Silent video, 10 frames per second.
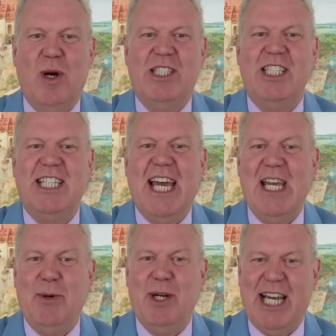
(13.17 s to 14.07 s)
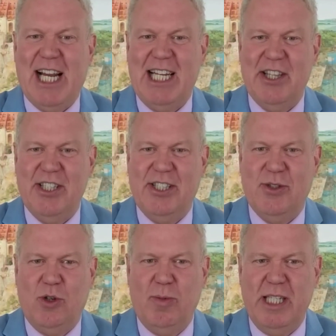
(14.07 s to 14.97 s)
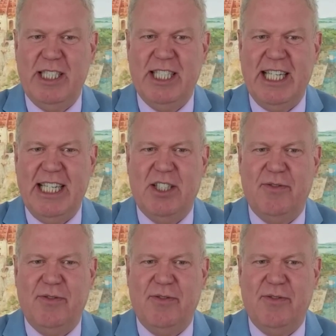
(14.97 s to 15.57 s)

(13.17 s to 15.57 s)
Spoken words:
where today we're tackling the stormy seas